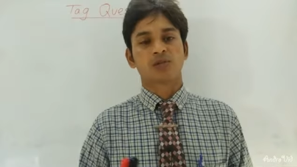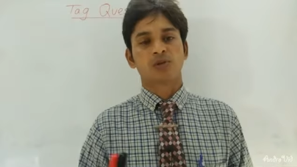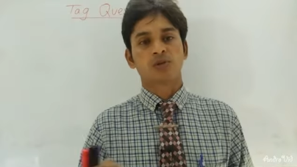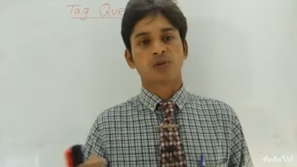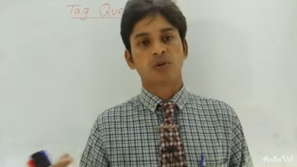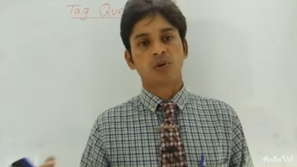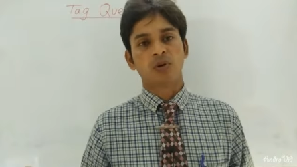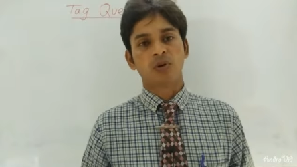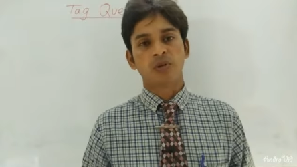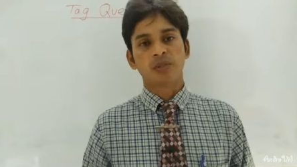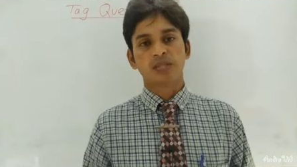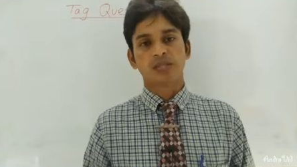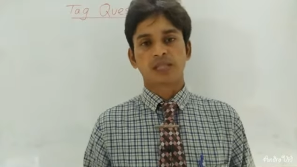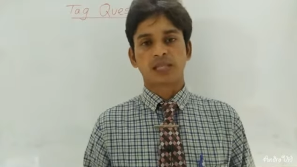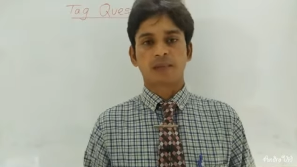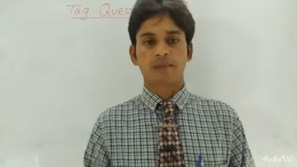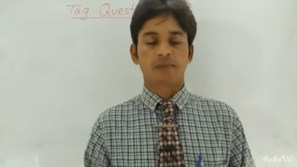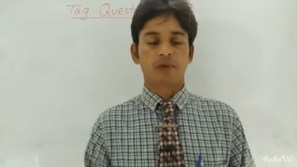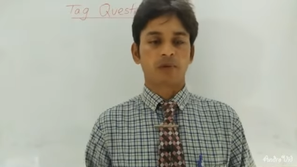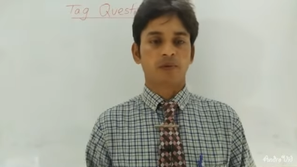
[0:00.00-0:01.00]
to
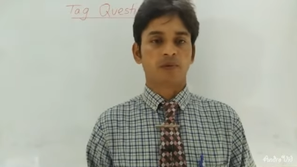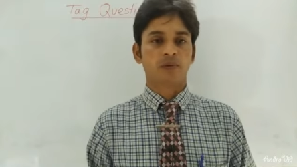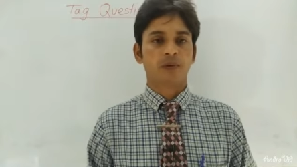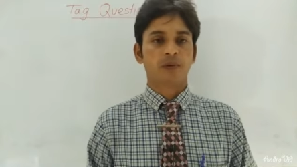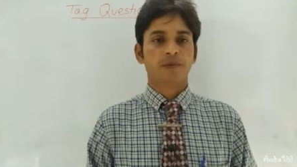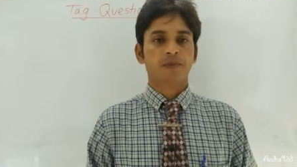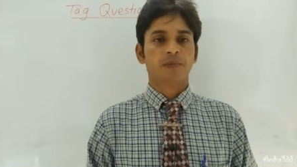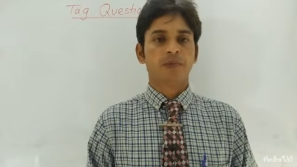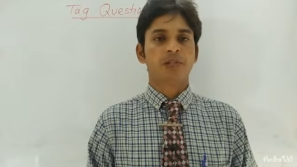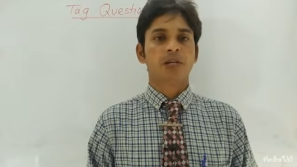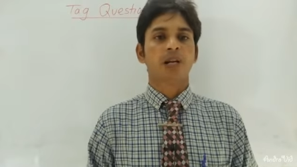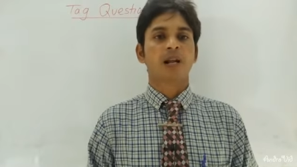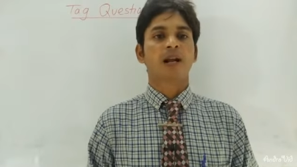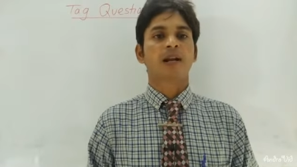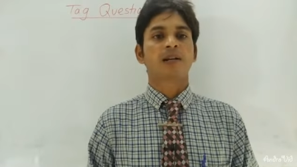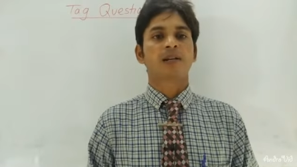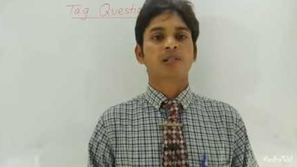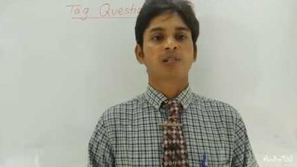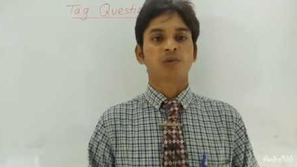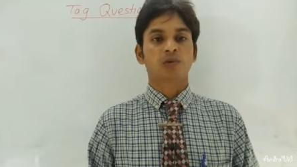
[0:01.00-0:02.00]
simple. Dear
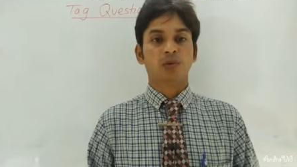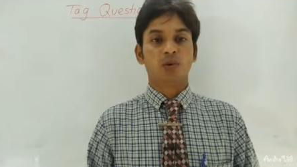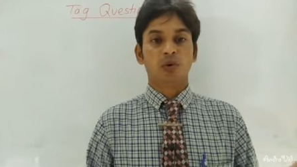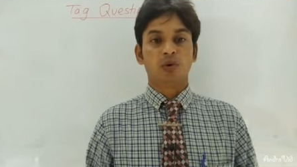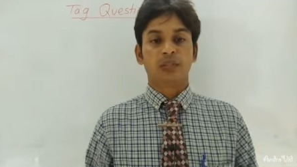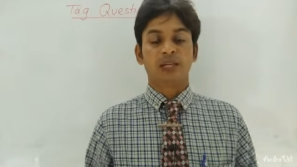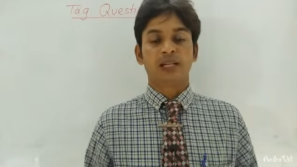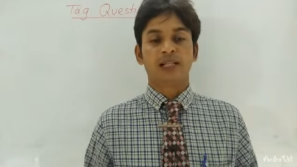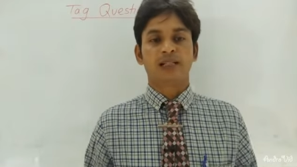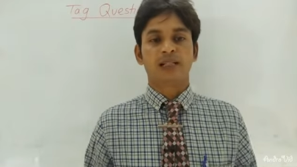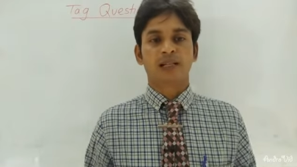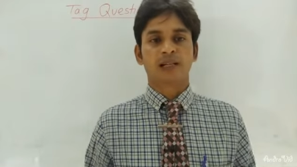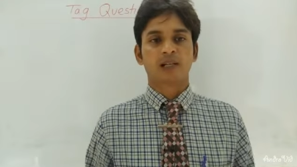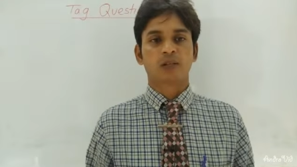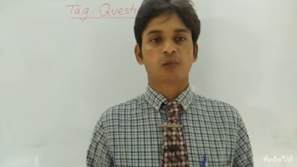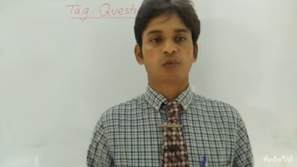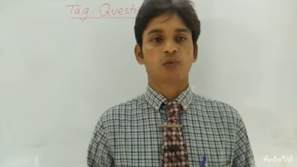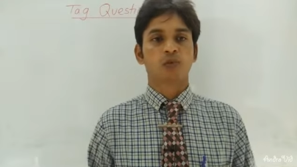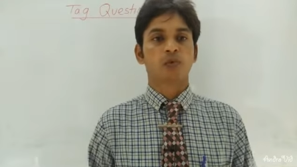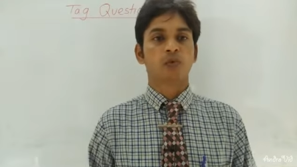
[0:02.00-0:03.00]
learners, you know that there
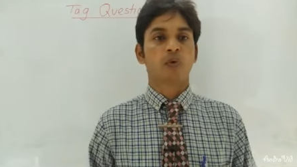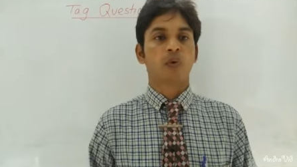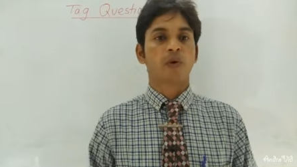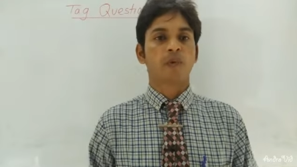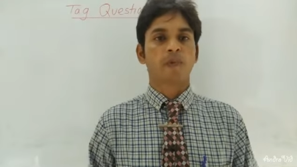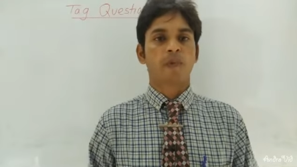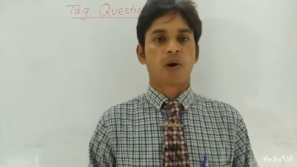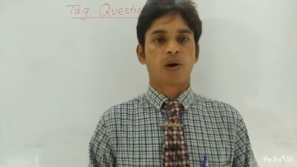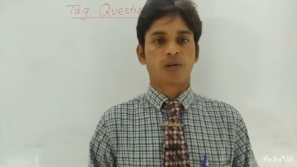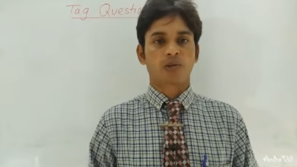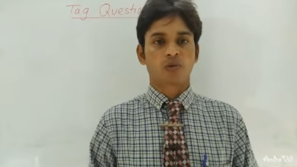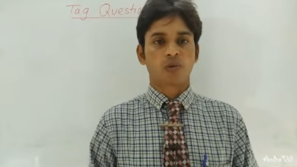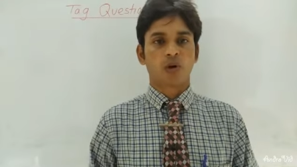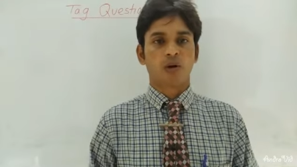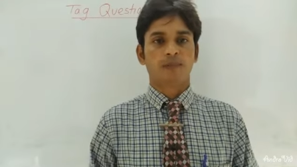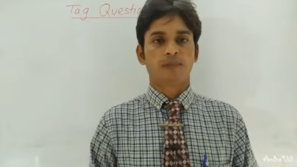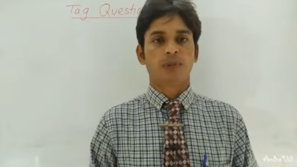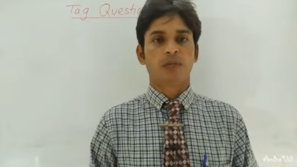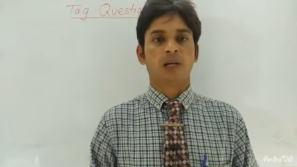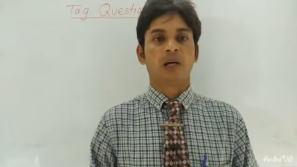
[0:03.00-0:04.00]
are two parts
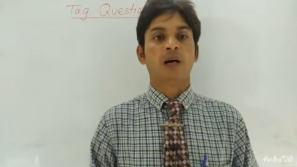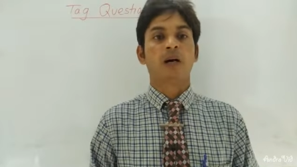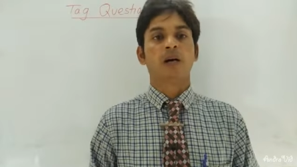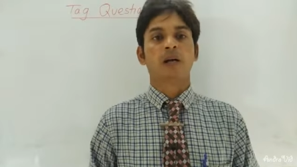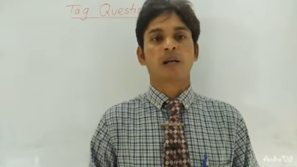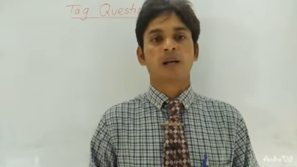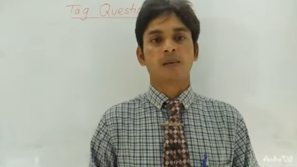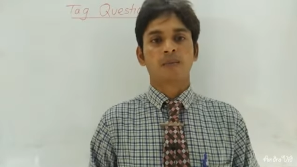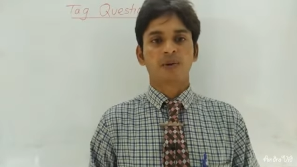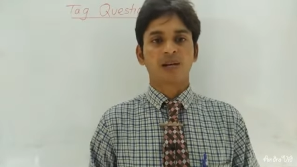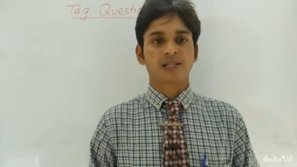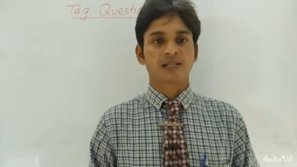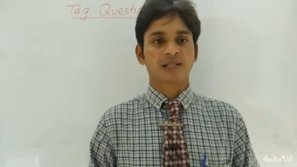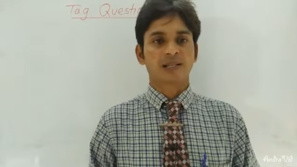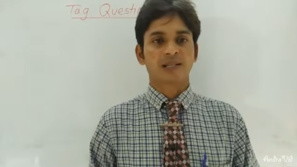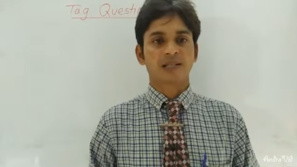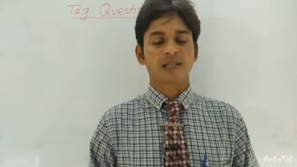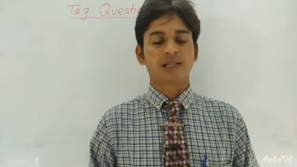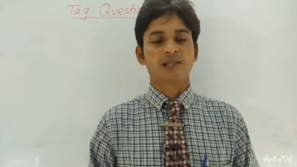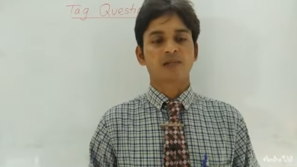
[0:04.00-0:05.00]
of the complex
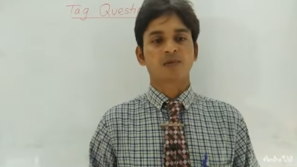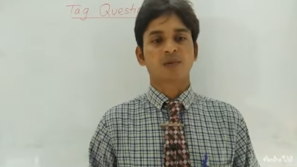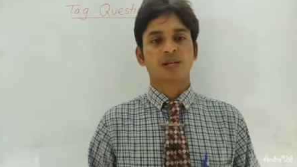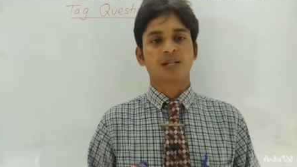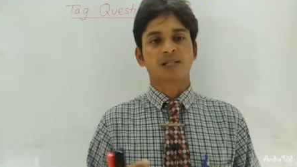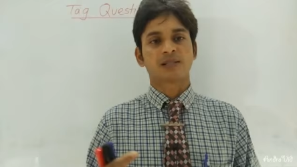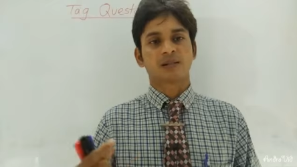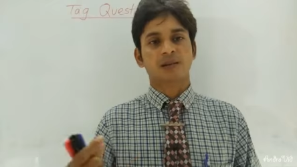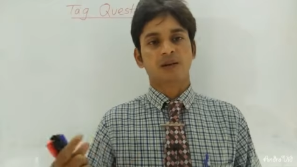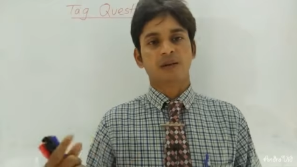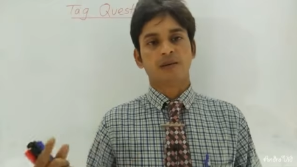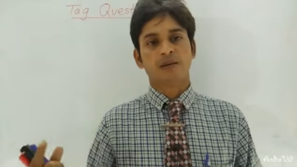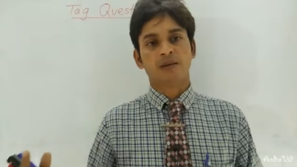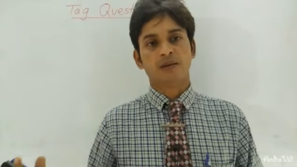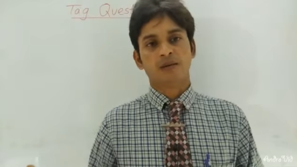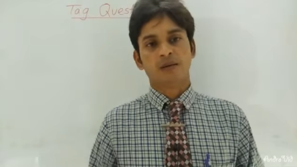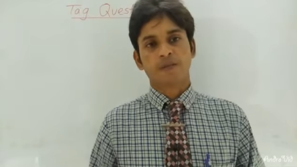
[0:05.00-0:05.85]
sentence. What is called